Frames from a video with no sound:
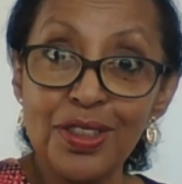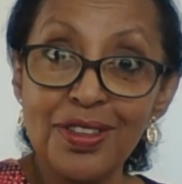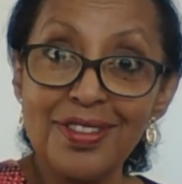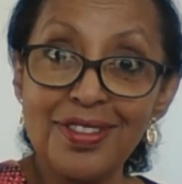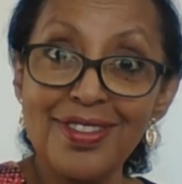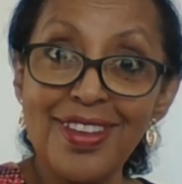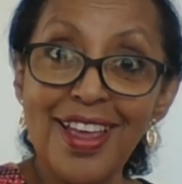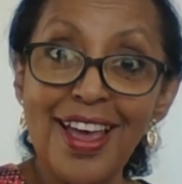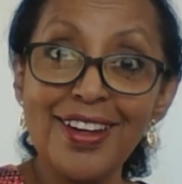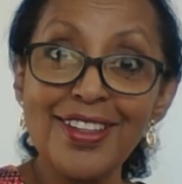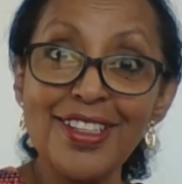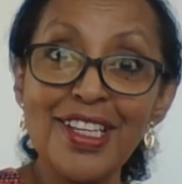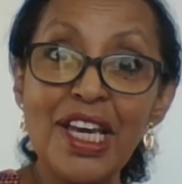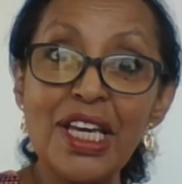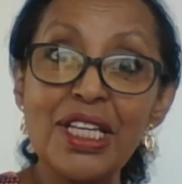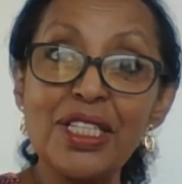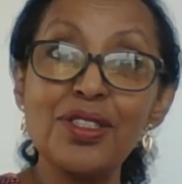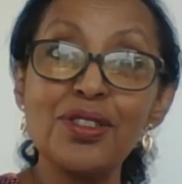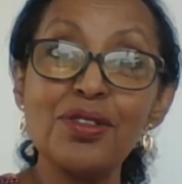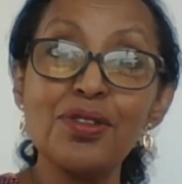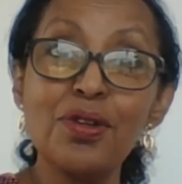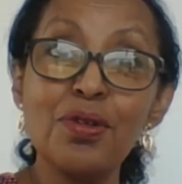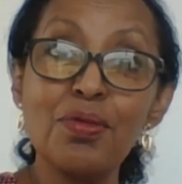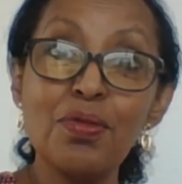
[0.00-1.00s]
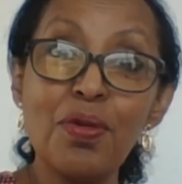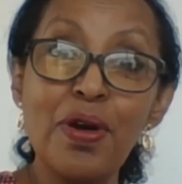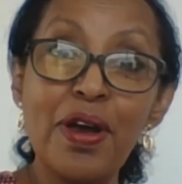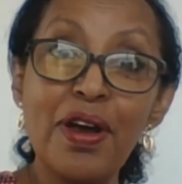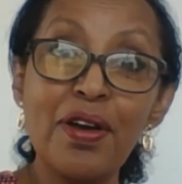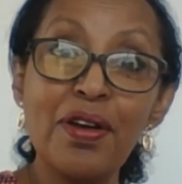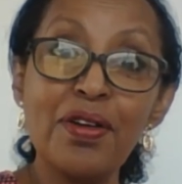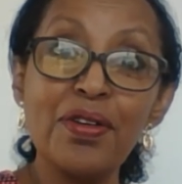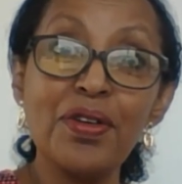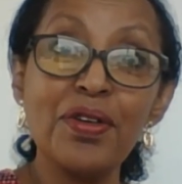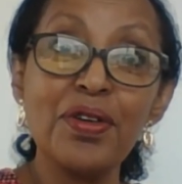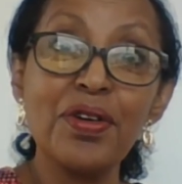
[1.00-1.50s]
In that case, you'll
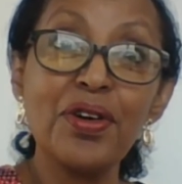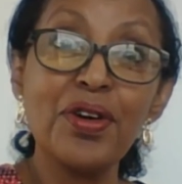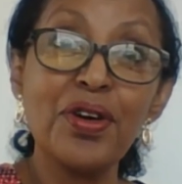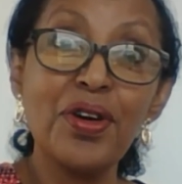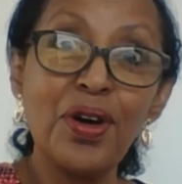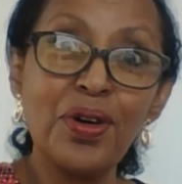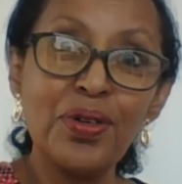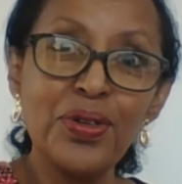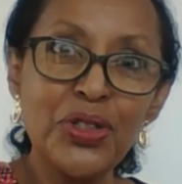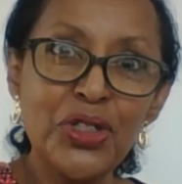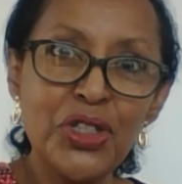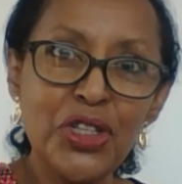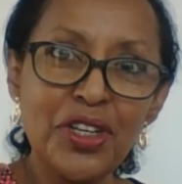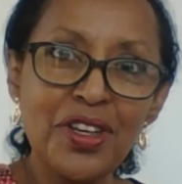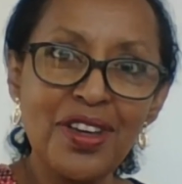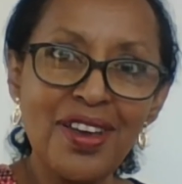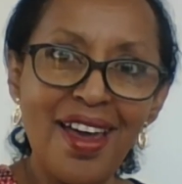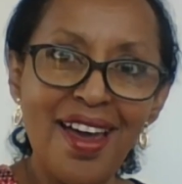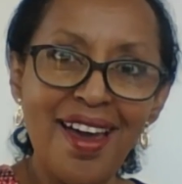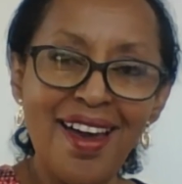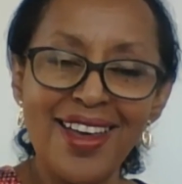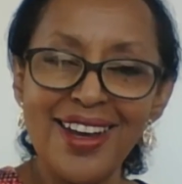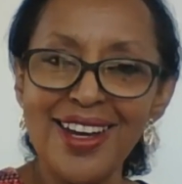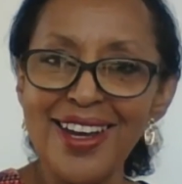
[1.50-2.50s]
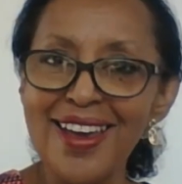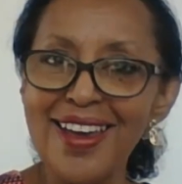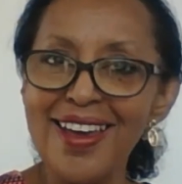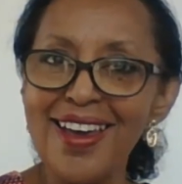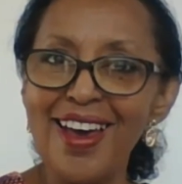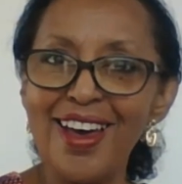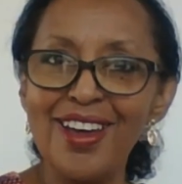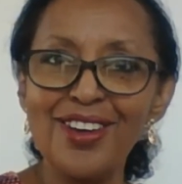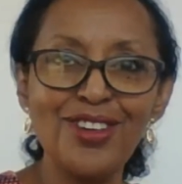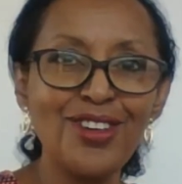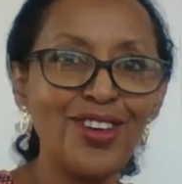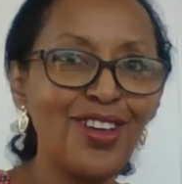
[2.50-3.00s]
wear your coaching hat
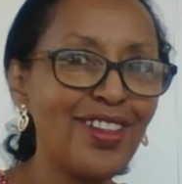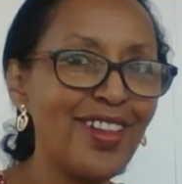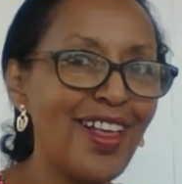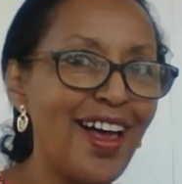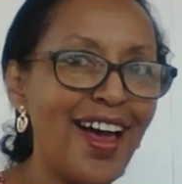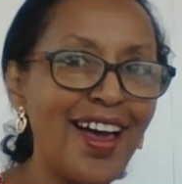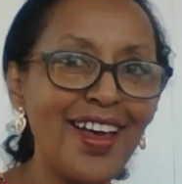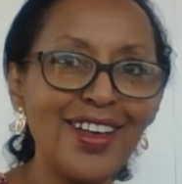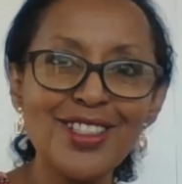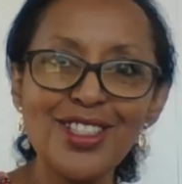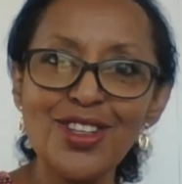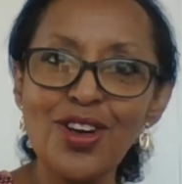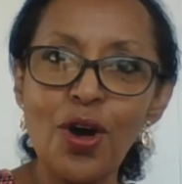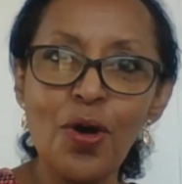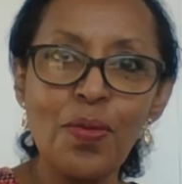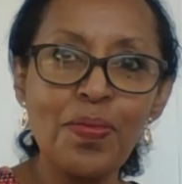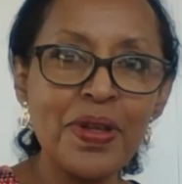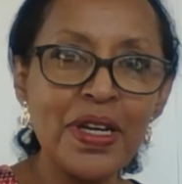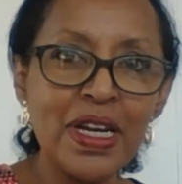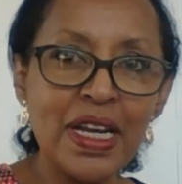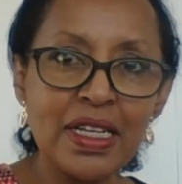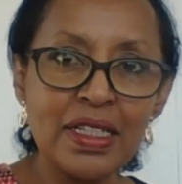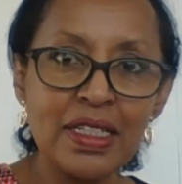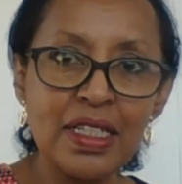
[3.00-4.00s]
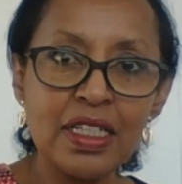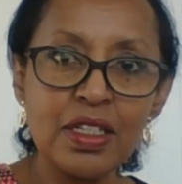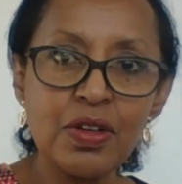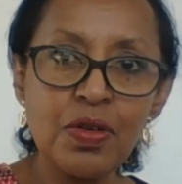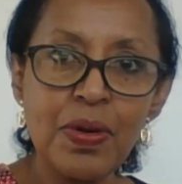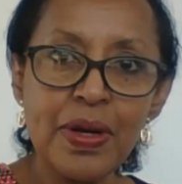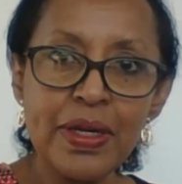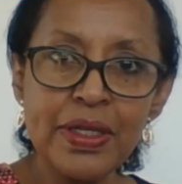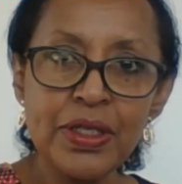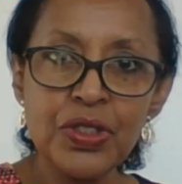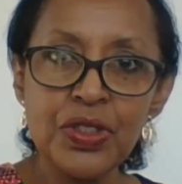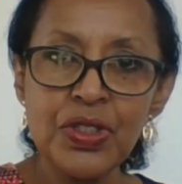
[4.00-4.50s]
and you'll ask open-ended
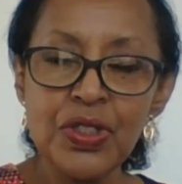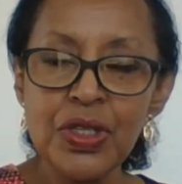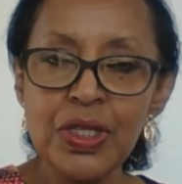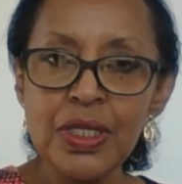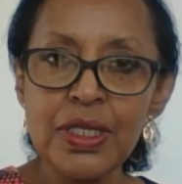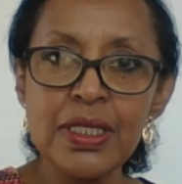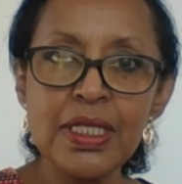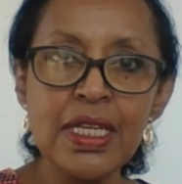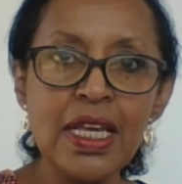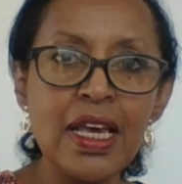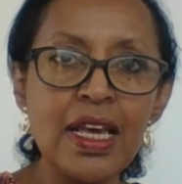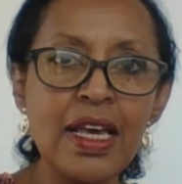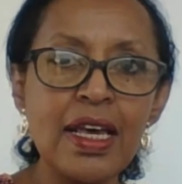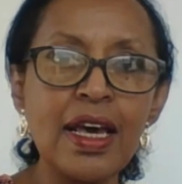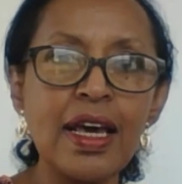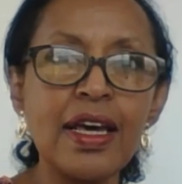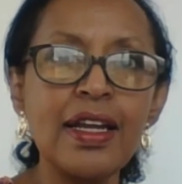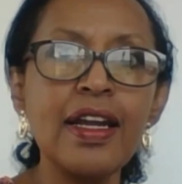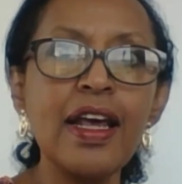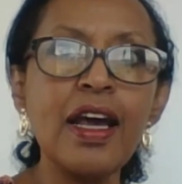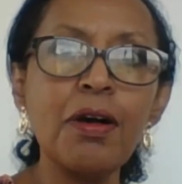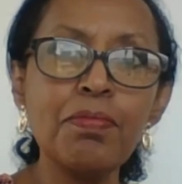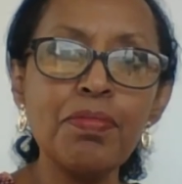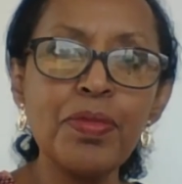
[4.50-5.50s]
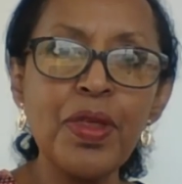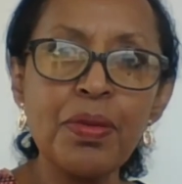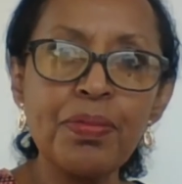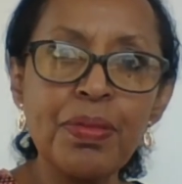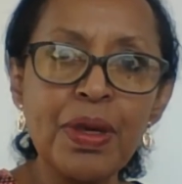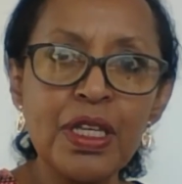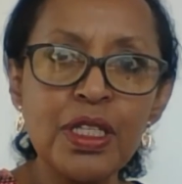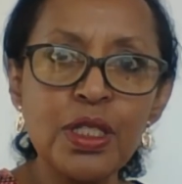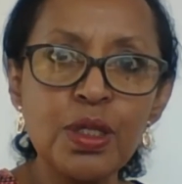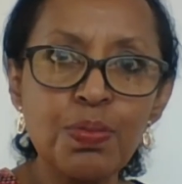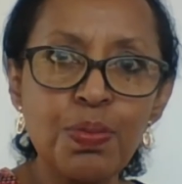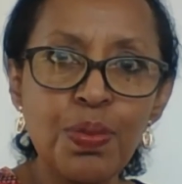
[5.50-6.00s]
questions and help them
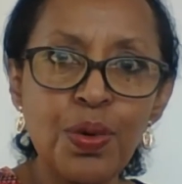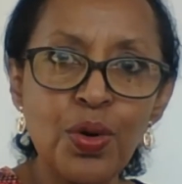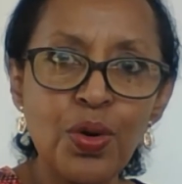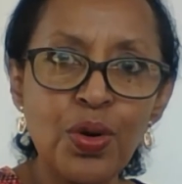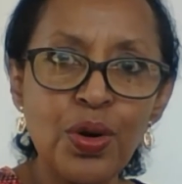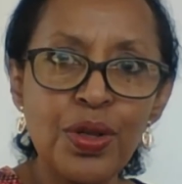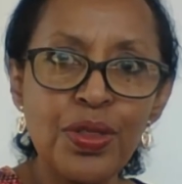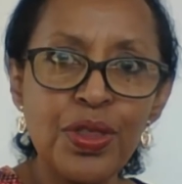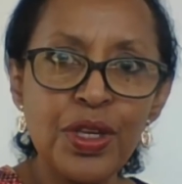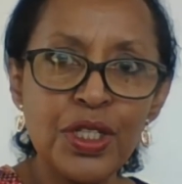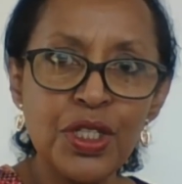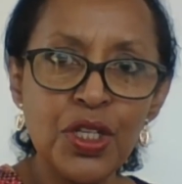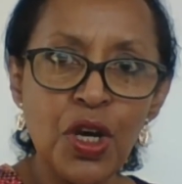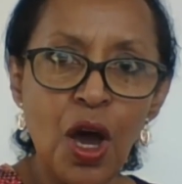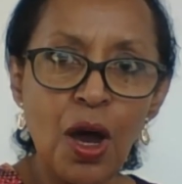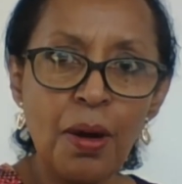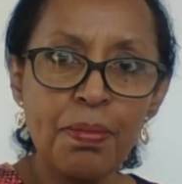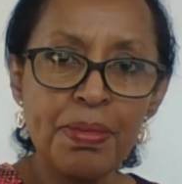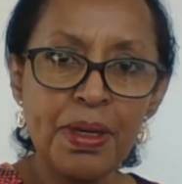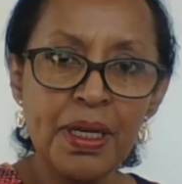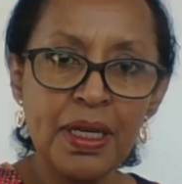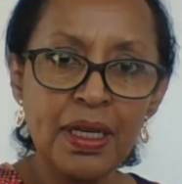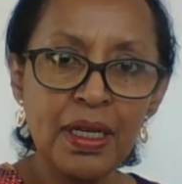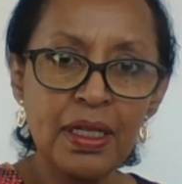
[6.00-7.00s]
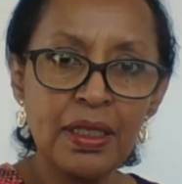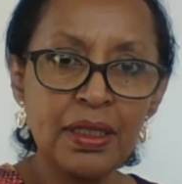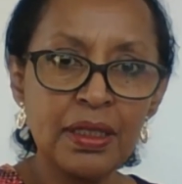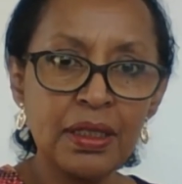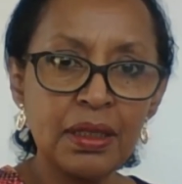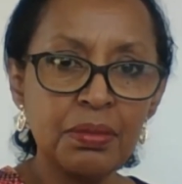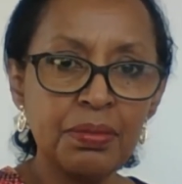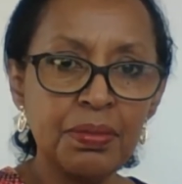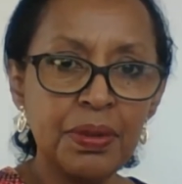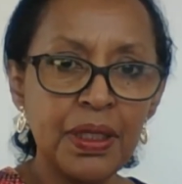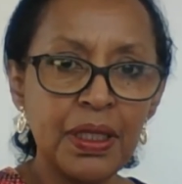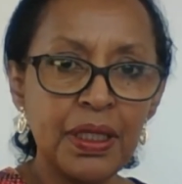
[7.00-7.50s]
explore the topic a little
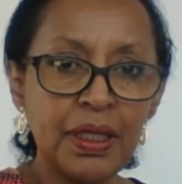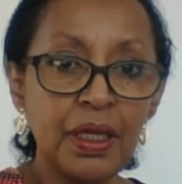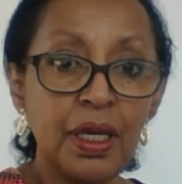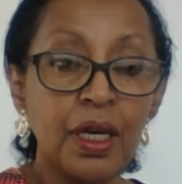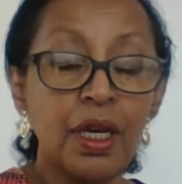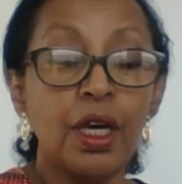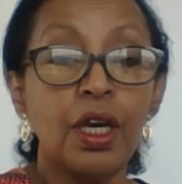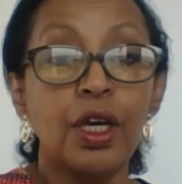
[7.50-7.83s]
bit.